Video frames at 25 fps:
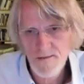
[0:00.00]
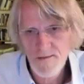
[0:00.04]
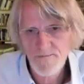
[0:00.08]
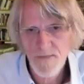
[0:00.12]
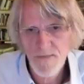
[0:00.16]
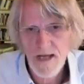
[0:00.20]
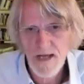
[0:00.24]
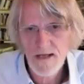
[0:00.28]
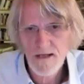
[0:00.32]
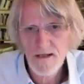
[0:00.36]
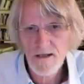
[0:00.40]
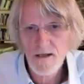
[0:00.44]

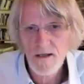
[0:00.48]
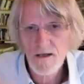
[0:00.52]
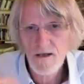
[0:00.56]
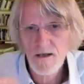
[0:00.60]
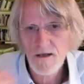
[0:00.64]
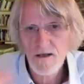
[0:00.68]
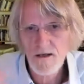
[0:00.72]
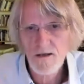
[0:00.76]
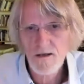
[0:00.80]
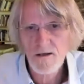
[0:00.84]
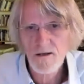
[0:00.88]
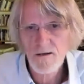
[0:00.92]
And
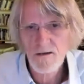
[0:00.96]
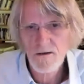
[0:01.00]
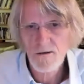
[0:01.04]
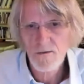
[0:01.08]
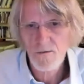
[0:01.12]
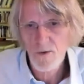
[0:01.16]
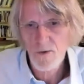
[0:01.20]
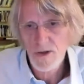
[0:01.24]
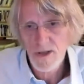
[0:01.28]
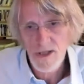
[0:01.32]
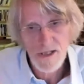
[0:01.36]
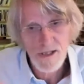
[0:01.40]

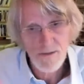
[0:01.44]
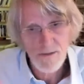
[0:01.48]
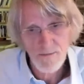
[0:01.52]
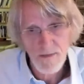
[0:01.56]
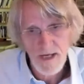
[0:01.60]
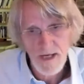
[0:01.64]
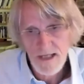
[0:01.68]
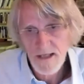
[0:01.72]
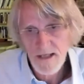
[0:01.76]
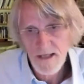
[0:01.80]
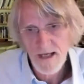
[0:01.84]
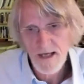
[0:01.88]
what is
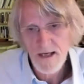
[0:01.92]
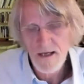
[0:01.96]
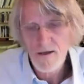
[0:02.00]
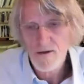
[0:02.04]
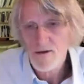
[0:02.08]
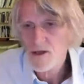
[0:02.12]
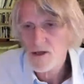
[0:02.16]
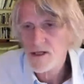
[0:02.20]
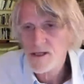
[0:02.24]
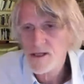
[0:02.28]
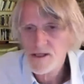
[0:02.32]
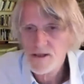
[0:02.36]
meant there
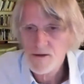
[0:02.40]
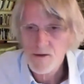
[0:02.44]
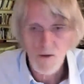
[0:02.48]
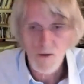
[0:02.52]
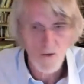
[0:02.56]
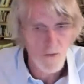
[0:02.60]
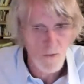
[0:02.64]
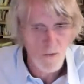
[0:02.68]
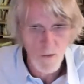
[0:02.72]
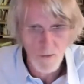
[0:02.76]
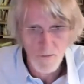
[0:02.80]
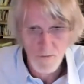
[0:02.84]
is
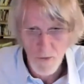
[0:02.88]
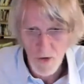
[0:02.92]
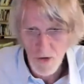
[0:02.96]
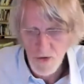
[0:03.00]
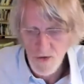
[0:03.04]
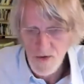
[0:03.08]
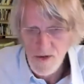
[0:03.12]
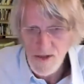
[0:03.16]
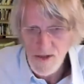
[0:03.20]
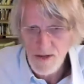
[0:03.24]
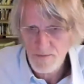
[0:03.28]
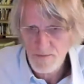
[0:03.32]
a
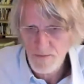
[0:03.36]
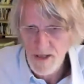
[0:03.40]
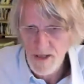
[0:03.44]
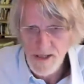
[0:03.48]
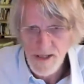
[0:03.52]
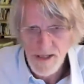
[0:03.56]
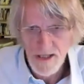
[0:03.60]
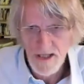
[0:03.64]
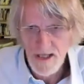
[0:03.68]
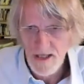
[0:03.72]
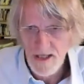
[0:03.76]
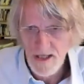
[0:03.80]
modest
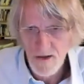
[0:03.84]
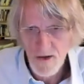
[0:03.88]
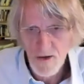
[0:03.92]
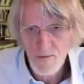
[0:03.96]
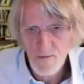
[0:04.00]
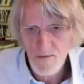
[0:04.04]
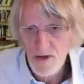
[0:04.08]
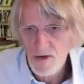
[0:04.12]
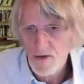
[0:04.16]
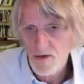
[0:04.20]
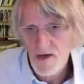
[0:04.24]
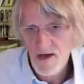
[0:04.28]
basic income
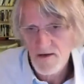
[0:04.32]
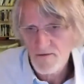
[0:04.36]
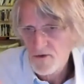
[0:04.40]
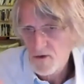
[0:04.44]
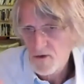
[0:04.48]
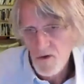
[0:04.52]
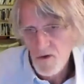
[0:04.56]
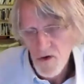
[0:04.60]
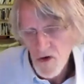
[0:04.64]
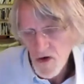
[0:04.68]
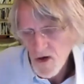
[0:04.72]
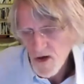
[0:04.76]
at the
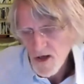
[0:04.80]
level,